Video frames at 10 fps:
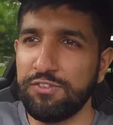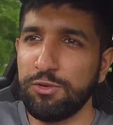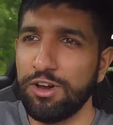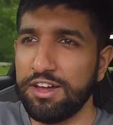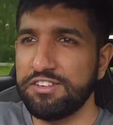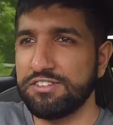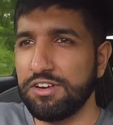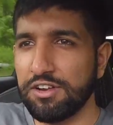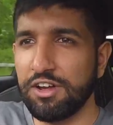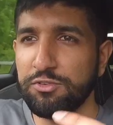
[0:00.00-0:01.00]
you guys
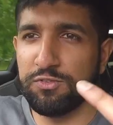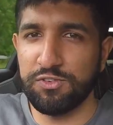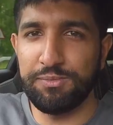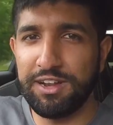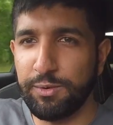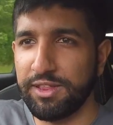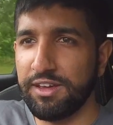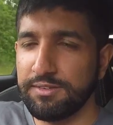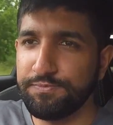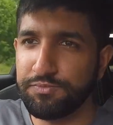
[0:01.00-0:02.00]
are not too familiar with it,